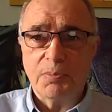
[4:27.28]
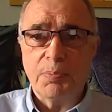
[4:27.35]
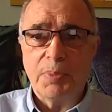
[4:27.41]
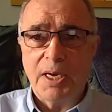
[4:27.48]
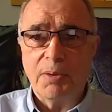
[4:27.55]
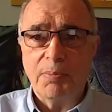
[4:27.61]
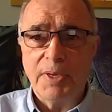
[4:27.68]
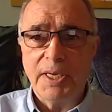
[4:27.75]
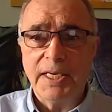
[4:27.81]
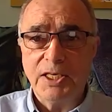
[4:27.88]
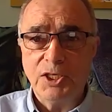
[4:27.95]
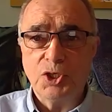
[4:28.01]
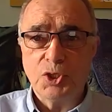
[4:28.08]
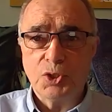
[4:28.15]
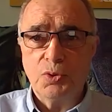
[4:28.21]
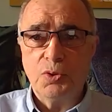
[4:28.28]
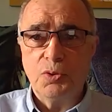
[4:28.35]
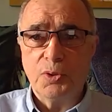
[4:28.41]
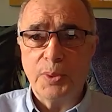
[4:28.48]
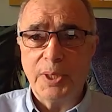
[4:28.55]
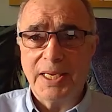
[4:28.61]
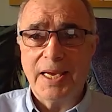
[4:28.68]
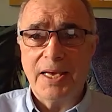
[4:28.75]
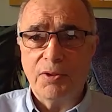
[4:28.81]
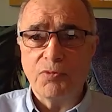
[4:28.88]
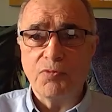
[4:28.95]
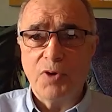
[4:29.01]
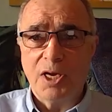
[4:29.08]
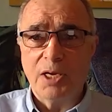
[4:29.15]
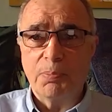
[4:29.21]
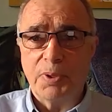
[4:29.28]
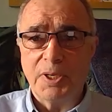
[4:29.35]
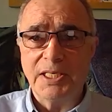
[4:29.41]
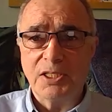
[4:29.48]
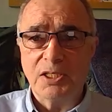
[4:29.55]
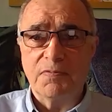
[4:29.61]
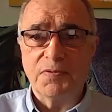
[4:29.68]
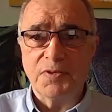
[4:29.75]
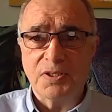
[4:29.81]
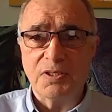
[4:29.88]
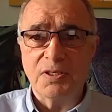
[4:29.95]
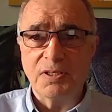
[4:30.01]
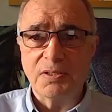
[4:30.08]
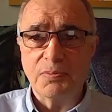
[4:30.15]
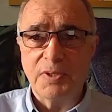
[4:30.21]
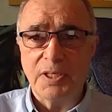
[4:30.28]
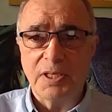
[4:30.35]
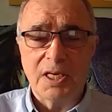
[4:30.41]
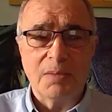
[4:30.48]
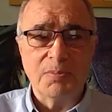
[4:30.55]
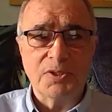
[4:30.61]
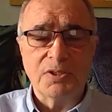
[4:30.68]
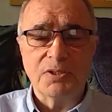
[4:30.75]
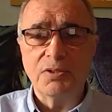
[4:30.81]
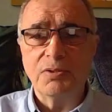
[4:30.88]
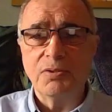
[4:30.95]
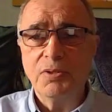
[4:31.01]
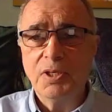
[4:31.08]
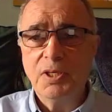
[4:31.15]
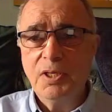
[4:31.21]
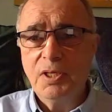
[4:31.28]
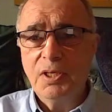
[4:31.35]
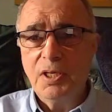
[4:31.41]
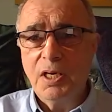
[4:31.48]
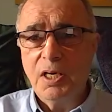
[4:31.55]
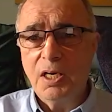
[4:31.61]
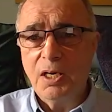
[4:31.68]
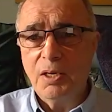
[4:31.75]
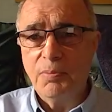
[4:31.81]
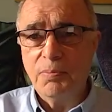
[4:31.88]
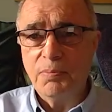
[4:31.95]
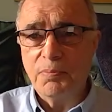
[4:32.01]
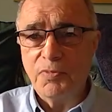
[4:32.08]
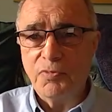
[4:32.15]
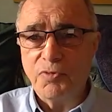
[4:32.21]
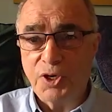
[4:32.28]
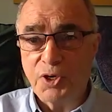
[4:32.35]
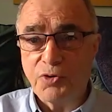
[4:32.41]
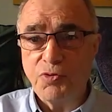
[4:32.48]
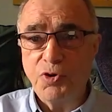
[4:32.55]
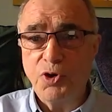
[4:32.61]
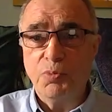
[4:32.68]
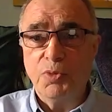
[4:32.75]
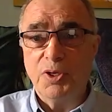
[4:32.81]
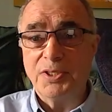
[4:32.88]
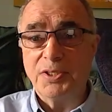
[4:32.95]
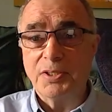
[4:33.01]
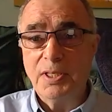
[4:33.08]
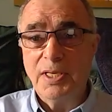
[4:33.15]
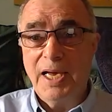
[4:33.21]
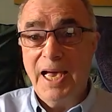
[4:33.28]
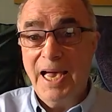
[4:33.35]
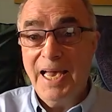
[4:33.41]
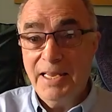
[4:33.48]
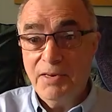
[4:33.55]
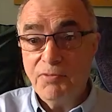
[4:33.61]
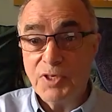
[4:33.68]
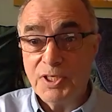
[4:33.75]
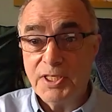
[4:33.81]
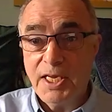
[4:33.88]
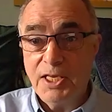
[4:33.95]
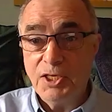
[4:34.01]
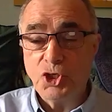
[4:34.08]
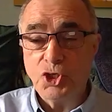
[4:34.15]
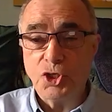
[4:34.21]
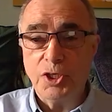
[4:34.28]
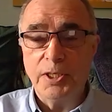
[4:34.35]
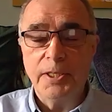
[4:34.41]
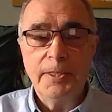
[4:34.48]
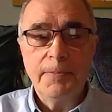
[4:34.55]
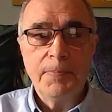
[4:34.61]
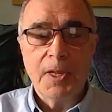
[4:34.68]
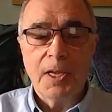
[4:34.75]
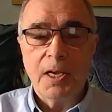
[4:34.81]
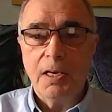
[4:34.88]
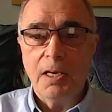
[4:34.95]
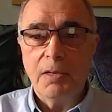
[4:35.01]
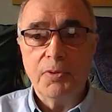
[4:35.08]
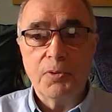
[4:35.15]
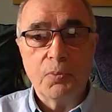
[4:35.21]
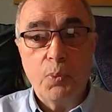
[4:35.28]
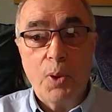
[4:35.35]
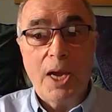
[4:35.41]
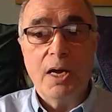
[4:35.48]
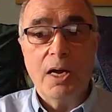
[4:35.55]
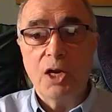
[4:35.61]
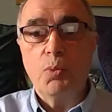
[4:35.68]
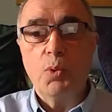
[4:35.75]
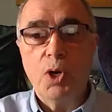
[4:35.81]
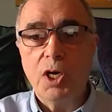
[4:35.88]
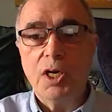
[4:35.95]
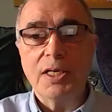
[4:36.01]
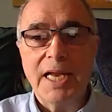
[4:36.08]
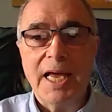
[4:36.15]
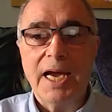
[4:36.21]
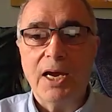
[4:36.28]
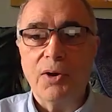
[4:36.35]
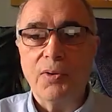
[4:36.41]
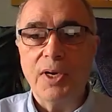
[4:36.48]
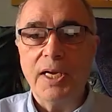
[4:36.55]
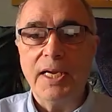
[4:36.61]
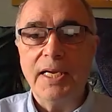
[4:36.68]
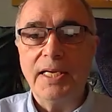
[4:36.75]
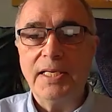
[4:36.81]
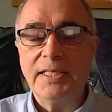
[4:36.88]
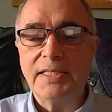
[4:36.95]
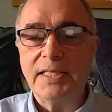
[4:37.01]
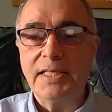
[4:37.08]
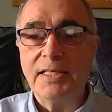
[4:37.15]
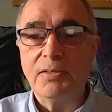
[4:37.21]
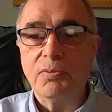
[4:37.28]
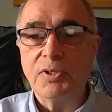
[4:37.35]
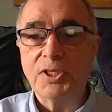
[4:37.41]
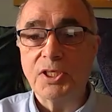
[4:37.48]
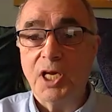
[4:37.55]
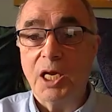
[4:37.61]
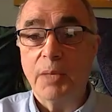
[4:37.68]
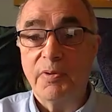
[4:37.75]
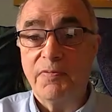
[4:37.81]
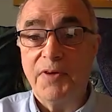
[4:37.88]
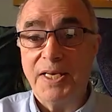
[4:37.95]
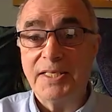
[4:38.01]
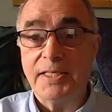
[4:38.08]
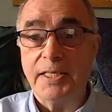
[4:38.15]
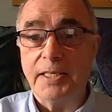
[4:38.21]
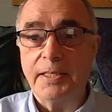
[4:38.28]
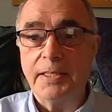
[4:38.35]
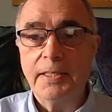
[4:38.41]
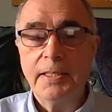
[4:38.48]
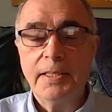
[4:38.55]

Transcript: about making sure that we get the right police officers when it comes to recruitment and retention, the way I work now is in cyber vetting.